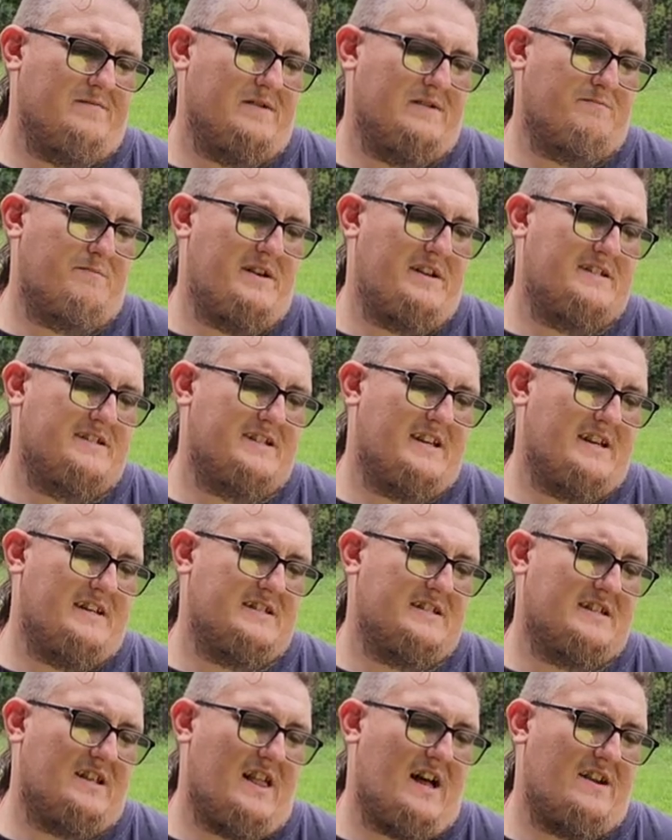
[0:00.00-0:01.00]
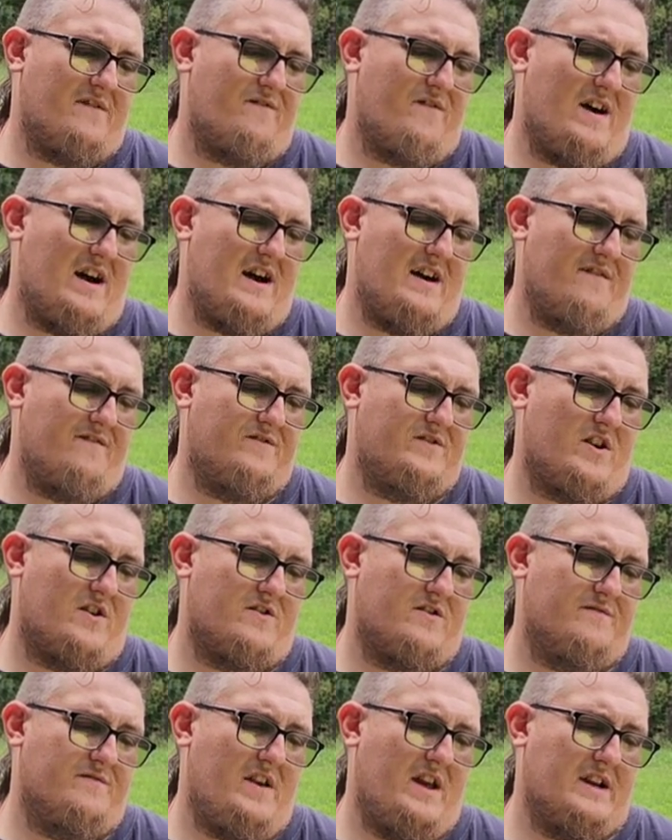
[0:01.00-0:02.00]
Speed 6, Glide 5,
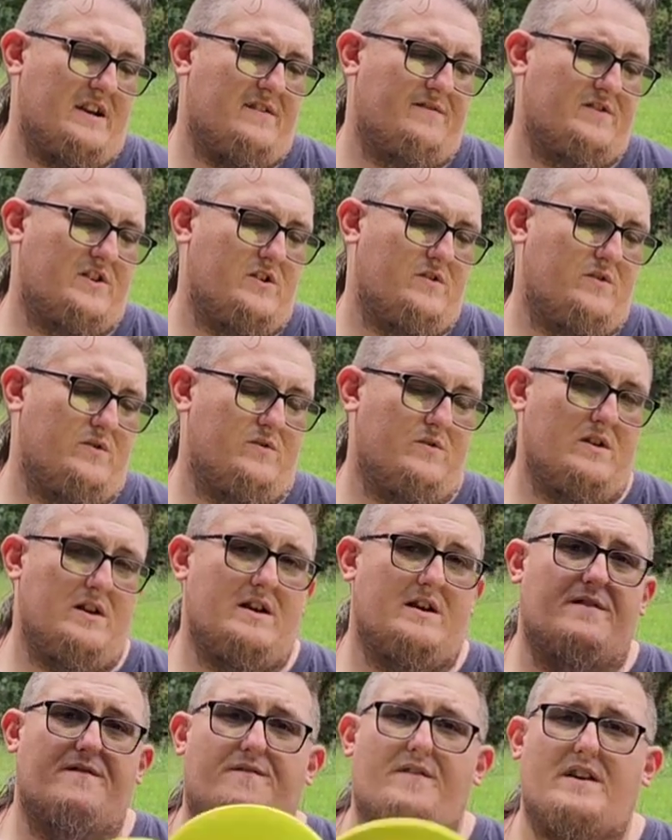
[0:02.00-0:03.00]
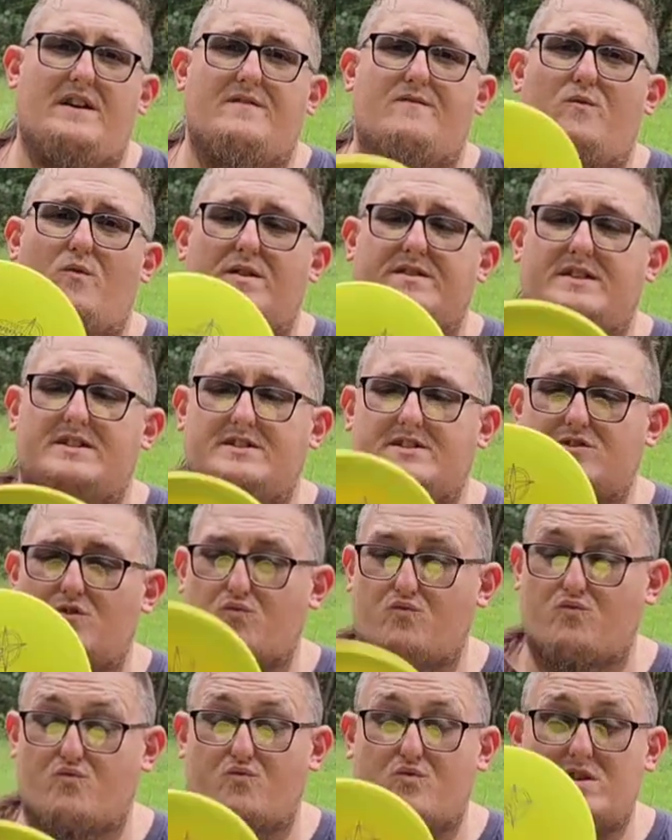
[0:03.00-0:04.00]
Turn of -2, and a Fade of 1. This is
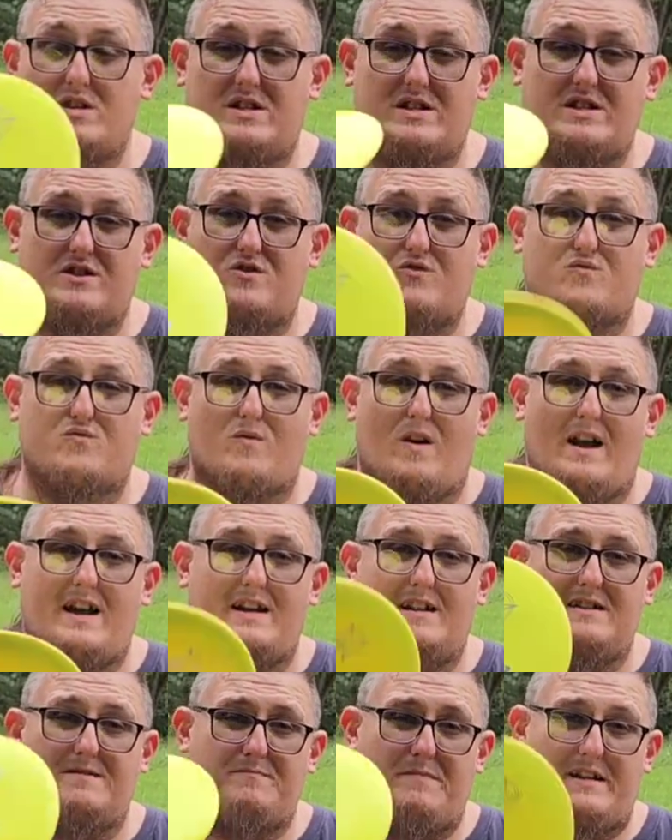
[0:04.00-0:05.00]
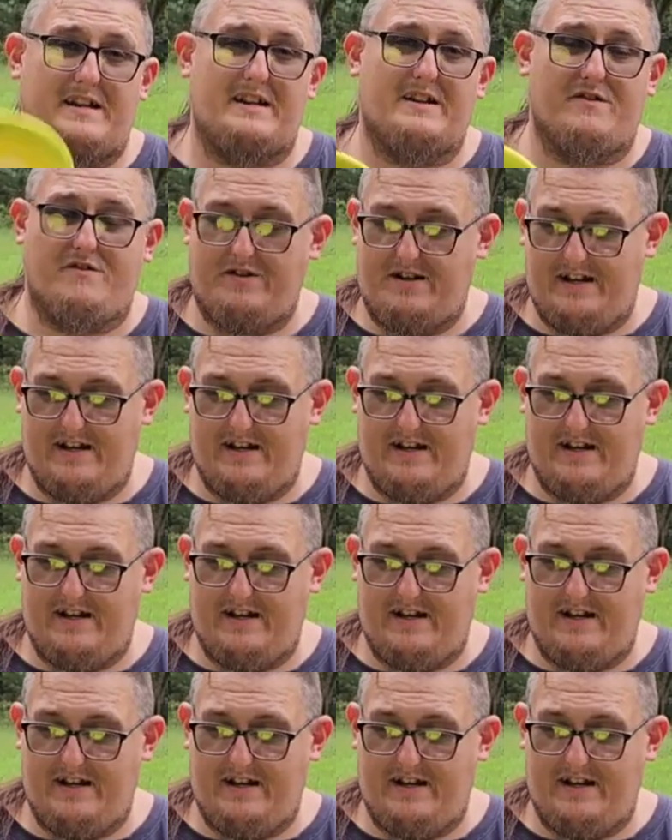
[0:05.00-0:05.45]
a really great beginner